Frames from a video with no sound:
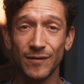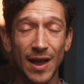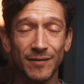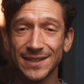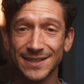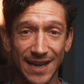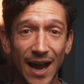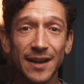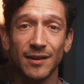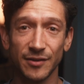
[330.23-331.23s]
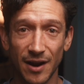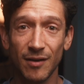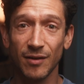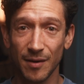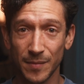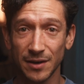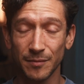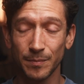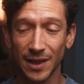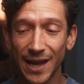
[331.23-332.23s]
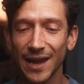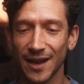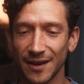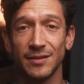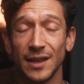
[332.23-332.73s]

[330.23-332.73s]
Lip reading: If you haven't decided on your outcome and your plan,